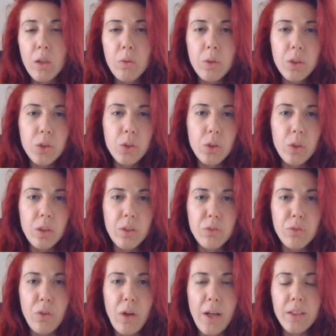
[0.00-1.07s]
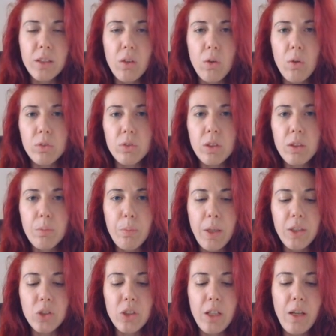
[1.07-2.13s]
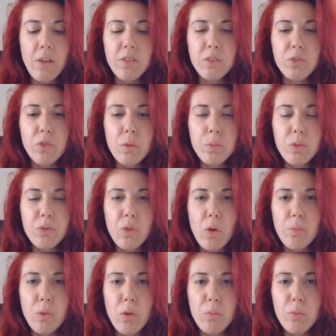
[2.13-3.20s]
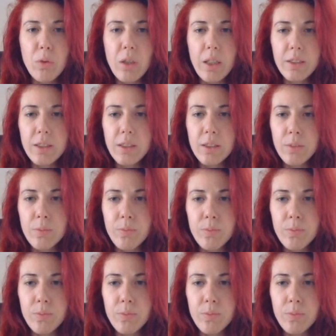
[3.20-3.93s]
which you can find on page eleven from the formula booklet.